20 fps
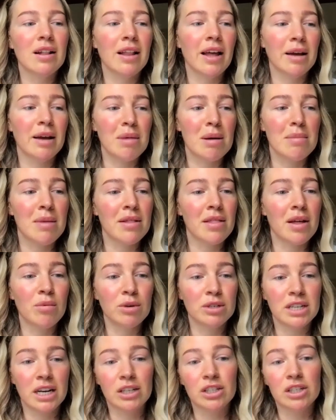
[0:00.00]
Like my mother
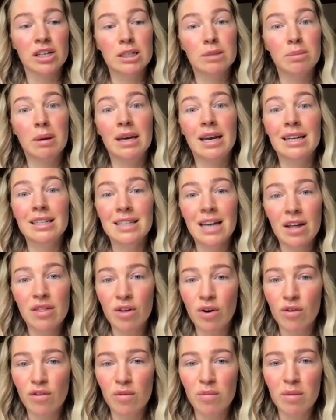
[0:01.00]
was actually speaking death
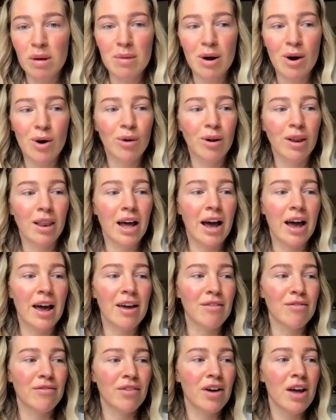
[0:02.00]
over me my whole
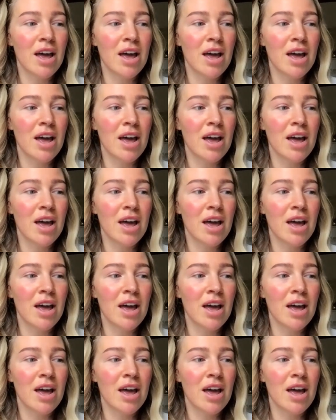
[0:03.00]
life.